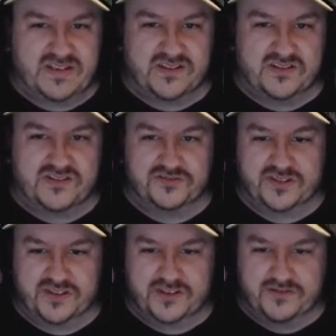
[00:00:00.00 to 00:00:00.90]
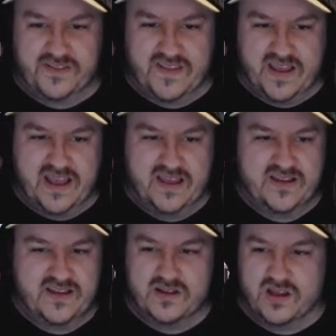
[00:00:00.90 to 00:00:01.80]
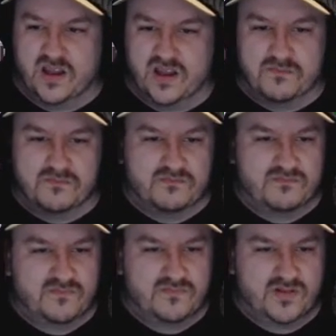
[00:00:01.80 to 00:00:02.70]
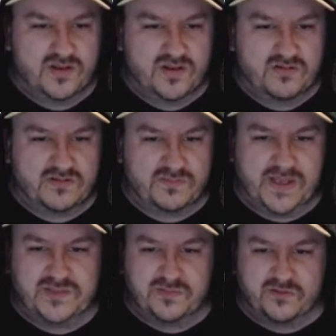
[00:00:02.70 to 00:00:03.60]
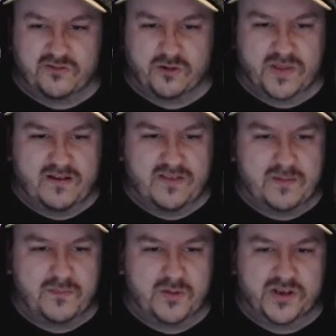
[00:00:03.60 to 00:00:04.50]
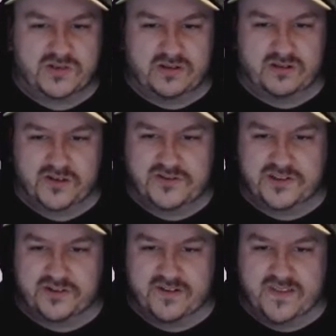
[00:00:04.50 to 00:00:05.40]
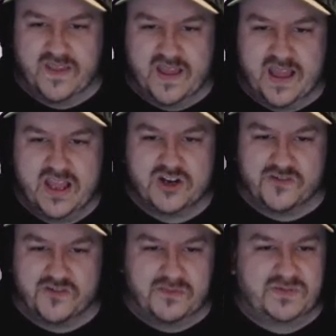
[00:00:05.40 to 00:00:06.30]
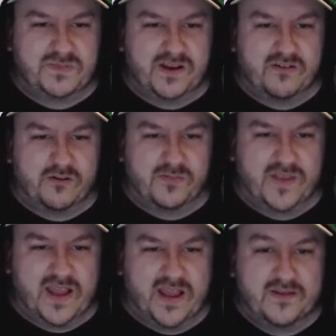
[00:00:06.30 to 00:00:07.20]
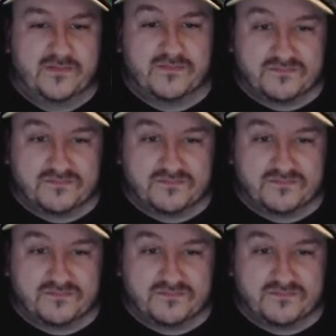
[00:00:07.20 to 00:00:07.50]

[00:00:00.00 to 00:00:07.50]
There's like Sunderland are in there. Who else? Peterborough up there at that point as well. Luton are in there. Grimsby are up there.